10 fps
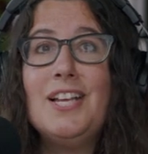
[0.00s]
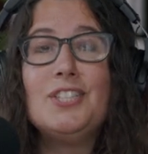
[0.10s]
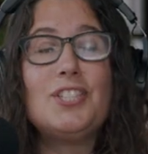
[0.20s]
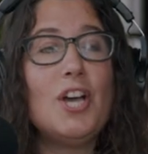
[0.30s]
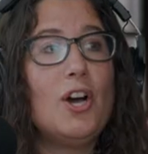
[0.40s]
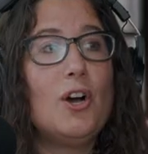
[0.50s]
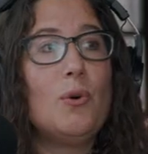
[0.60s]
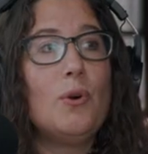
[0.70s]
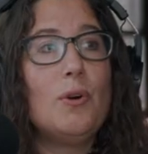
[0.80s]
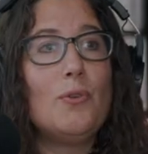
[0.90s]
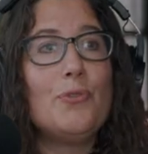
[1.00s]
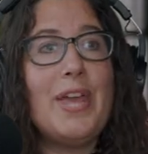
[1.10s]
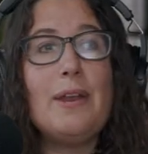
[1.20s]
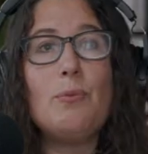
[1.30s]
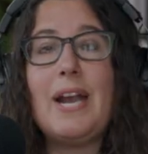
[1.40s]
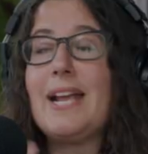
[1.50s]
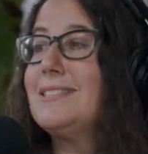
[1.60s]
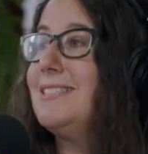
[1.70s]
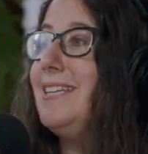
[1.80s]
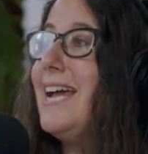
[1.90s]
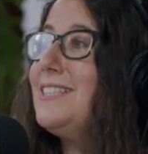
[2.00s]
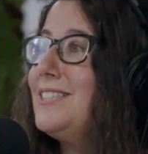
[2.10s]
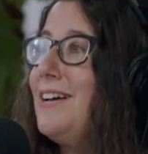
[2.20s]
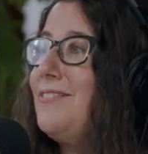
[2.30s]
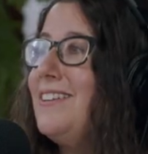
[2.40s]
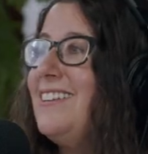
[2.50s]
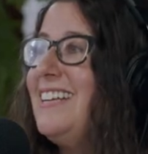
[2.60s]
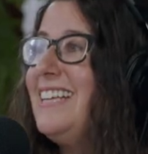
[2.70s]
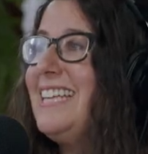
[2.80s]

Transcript: So then when I got to the next level,